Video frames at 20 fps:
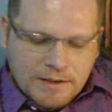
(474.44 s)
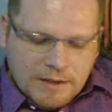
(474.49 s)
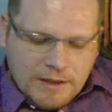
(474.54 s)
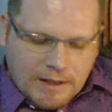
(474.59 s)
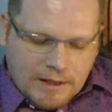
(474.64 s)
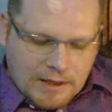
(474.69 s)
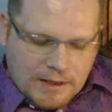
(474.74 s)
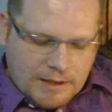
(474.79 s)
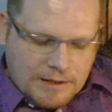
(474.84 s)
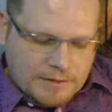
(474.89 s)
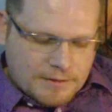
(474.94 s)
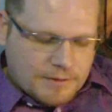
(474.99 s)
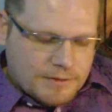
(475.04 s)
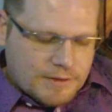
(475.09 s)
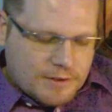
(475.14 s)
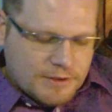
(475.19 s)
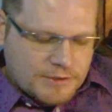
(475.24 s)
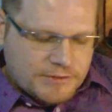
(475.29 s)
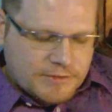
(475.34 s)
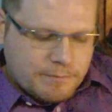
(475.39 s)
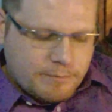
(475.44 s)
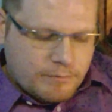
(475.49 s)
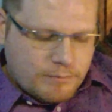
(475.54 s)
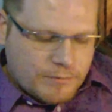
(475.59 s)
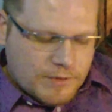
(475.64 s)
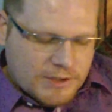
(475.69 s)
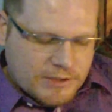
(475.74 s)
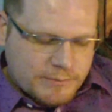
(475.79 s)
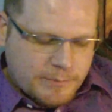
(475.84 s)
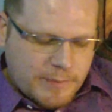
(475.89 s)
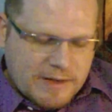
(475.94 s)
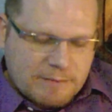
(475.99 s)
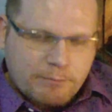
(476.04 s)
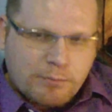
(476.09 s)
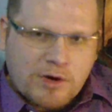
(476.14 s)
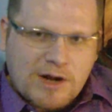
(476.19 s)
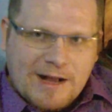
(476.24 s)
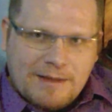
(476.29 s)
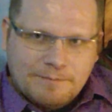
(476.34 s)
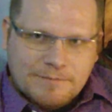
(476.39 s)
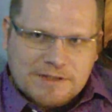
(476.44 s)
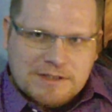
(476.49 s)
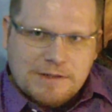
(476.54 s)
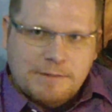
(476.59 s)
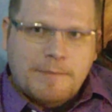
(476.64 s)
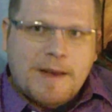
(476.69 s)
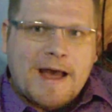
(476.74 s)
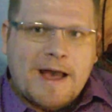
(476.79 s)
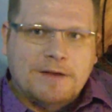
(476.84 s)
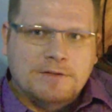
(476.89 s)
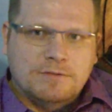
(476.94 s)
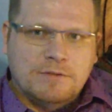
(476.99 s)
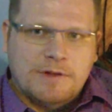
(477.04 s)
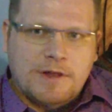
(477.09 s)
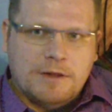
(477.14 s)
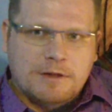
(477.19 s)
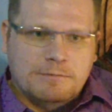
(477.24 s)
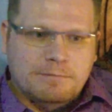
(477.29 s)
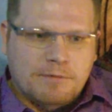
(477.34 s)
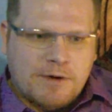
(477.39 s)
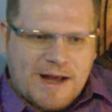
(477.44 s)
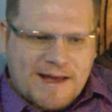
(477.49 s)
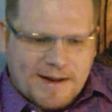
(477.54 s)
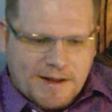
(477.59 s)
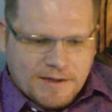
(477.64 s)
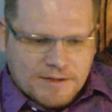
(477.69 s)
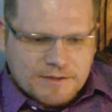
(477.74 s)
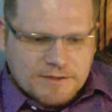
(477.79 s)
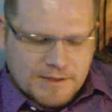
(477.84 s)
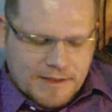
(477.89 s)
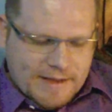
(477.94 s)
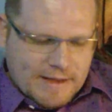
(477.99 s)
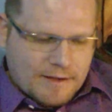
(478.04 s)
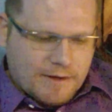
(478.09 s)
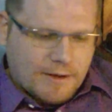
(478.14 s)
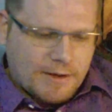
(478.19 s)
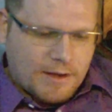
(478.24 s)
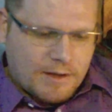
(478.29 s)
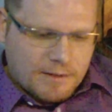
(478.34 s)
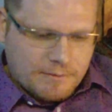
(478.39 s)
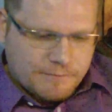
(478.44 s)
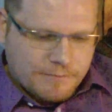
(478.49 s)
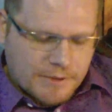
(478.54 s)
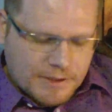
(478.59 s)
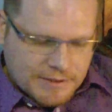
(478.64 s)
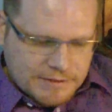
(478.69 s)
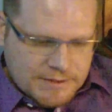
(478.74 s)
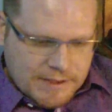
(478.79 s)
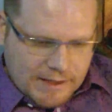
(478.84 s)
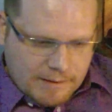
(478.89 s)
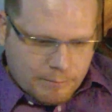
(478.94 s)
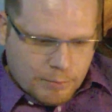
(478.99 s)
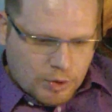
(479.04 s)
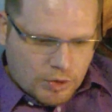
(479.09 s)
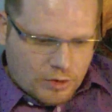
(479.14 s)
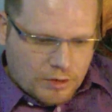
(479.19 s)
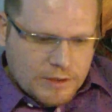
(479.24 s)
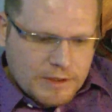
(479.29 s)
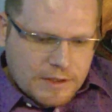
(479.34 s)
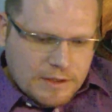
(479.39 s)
And there's been problems in the past with other products, like for example,